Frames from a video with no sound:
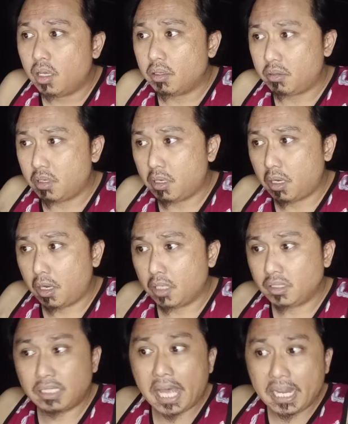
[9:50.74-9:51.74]
the
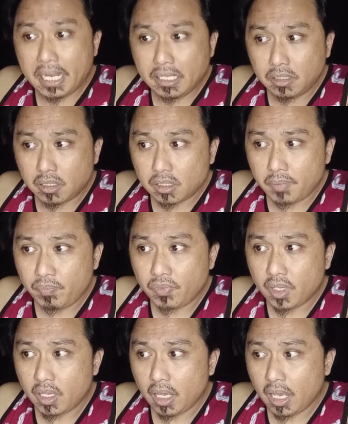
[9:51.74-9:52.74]
settings,
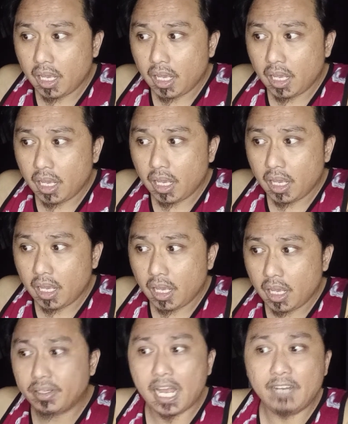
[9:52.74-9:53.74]
and then
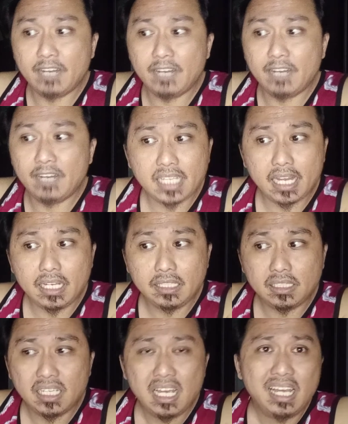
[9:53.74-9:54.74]
on the advanced
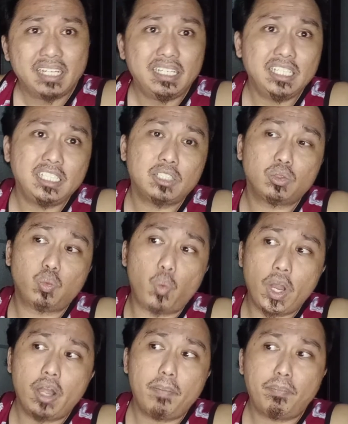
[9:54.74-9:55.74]
settings, this is
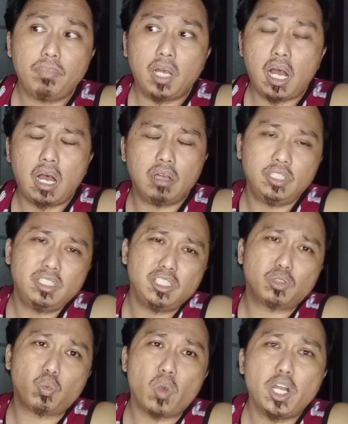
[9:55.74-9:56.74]
where
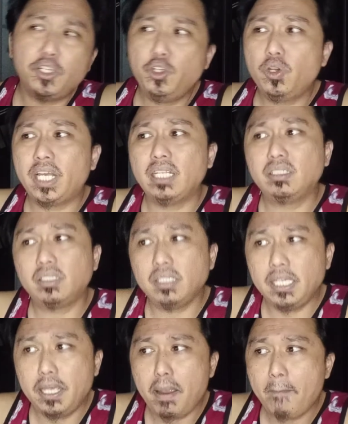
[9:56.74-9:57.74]
you can
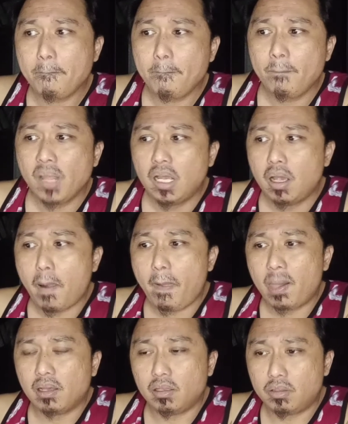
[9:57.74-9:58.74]
see
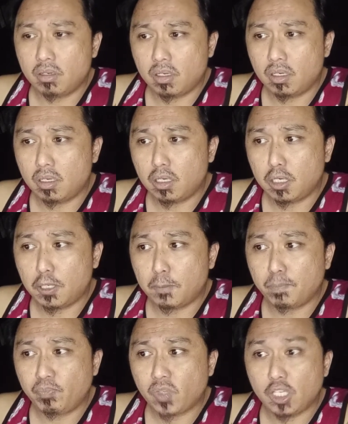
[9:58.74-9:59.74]

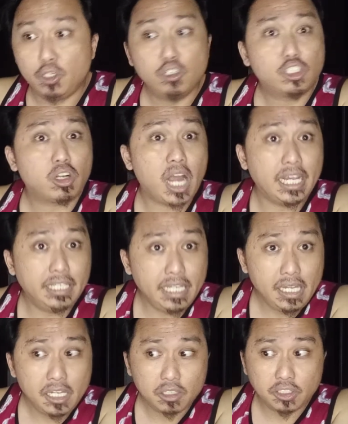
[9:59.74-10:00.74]
the user
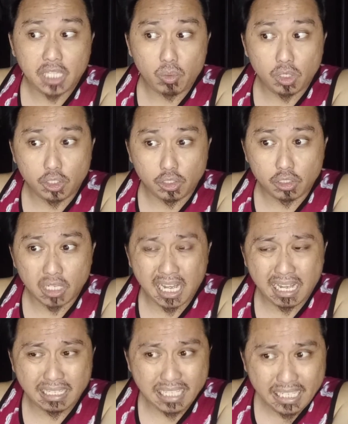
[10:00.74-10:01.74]
ID, because they will
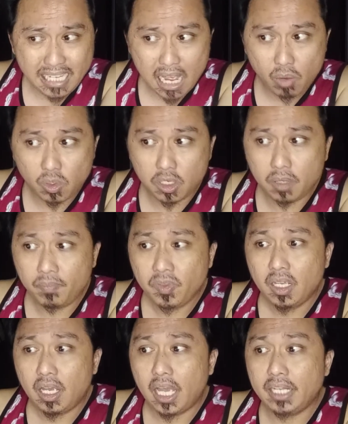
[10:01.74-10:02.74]
need that one,
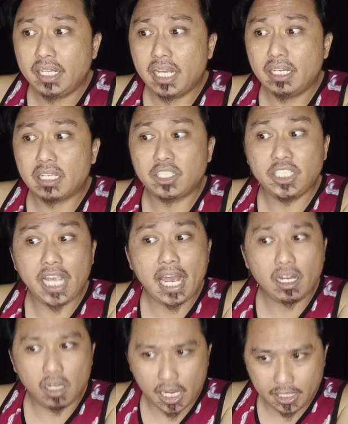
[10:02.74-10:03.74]
and then the channel